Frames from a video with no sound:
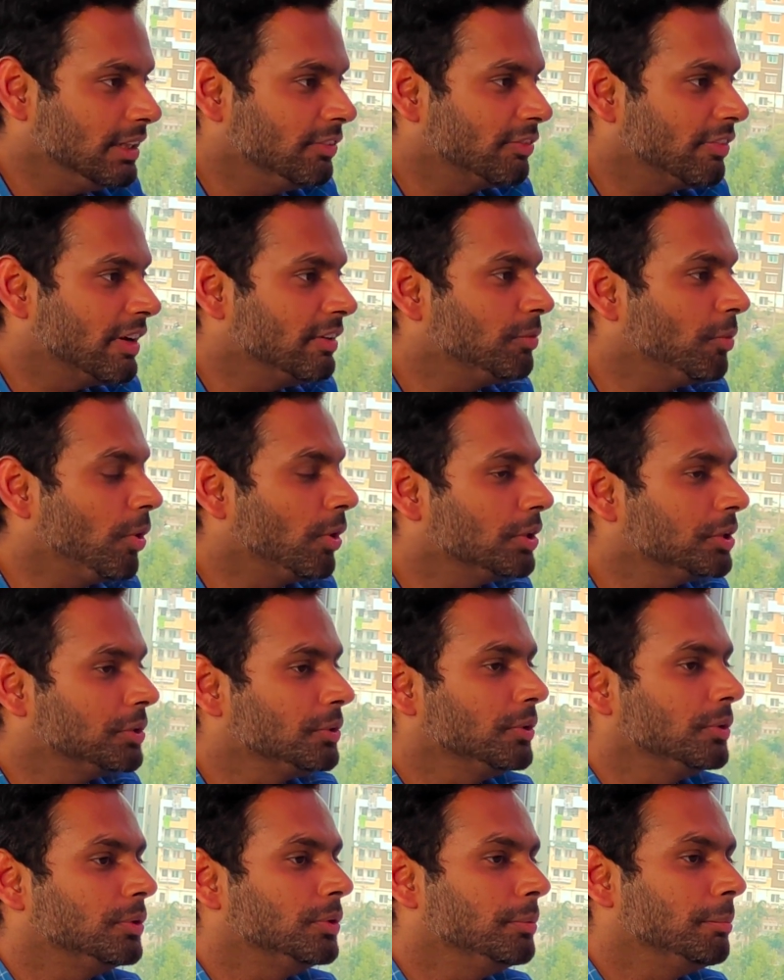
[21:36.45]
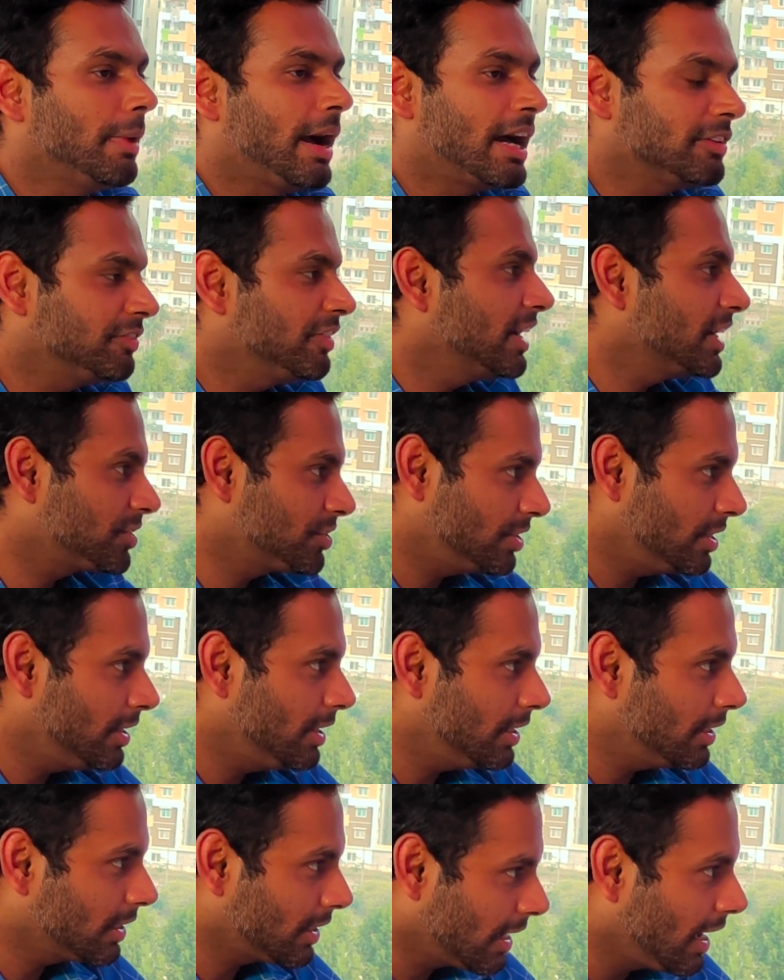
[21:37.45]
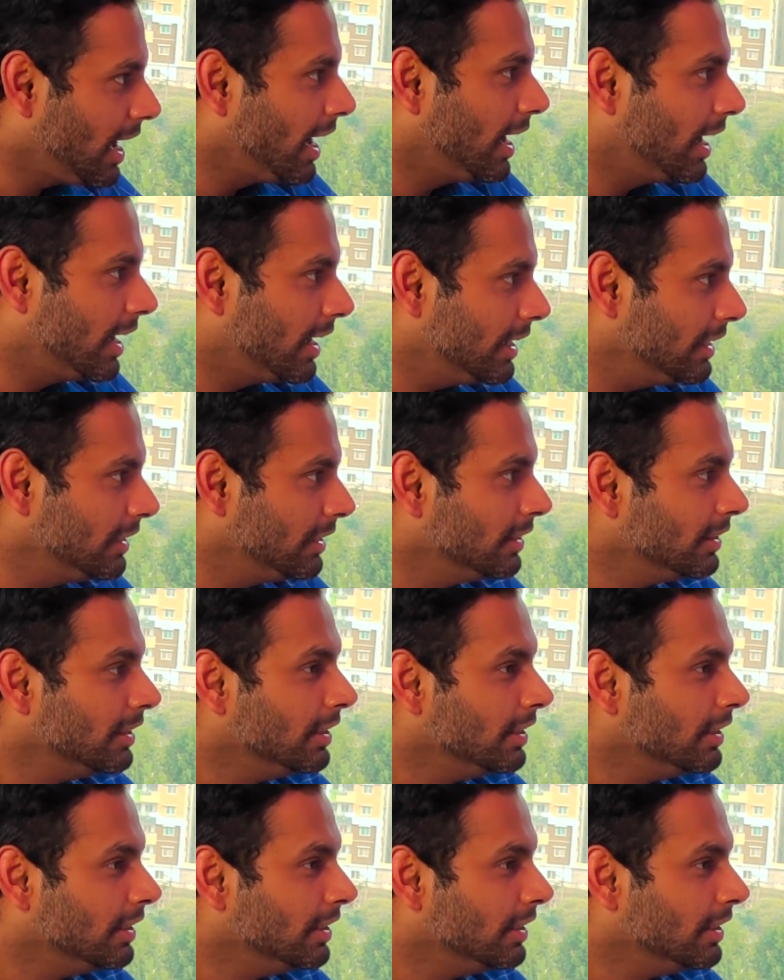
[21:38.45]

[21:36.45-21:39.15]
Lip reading: if I want to manufacture a card,